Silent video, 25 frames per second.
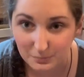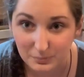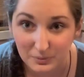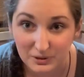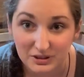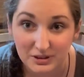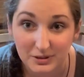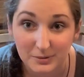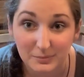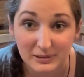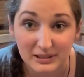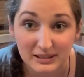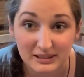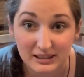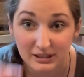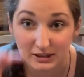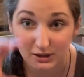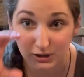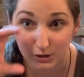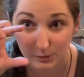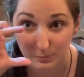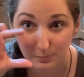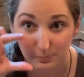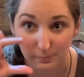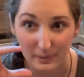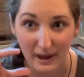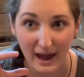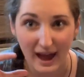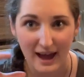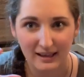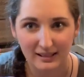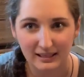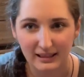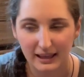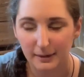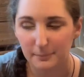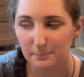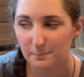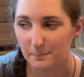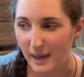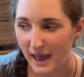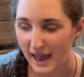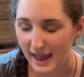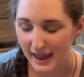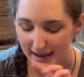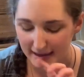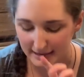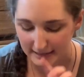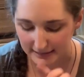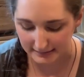put them in little like
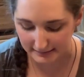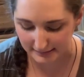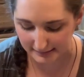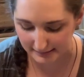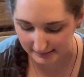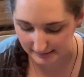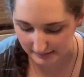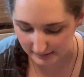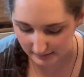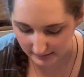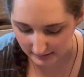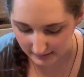bags,